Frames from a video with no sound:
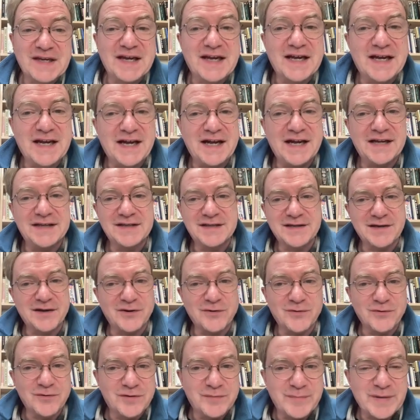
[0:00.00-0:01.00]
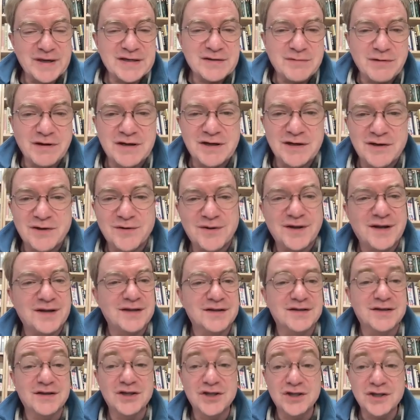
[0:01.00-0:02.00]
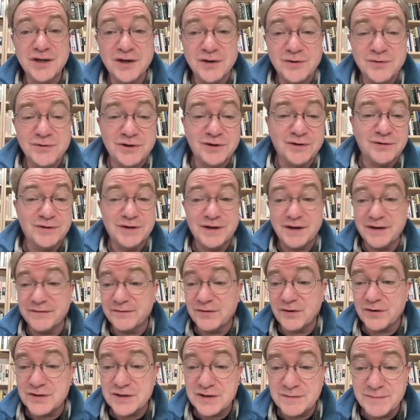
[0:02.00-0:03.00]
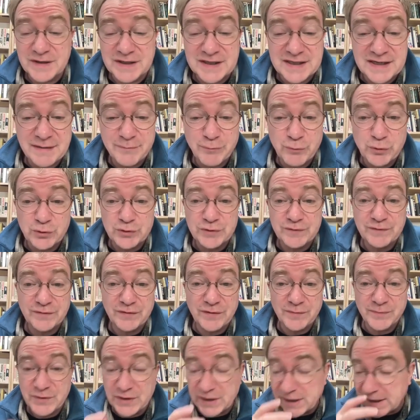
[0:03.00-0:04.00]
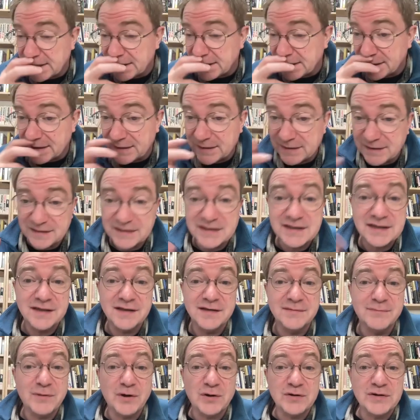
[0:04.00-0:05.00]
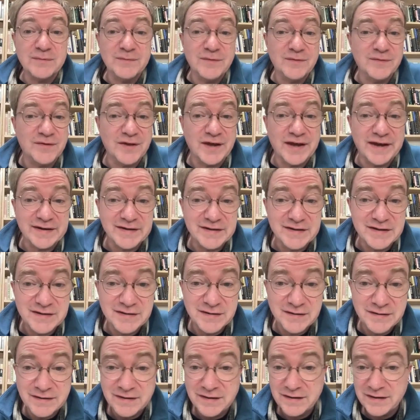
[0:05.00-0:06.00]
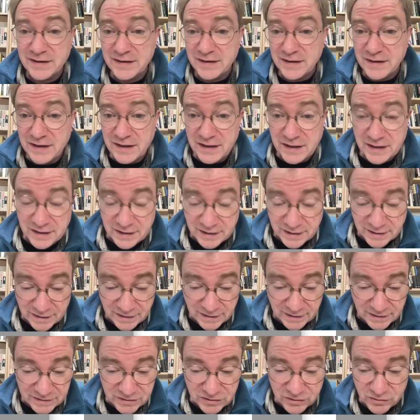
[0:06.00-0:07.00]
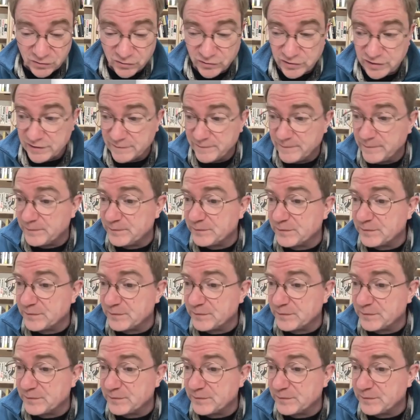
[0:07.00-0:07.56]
And so the best way to do that is to show you. And I've got some examples from the link that's in the bottom of that story.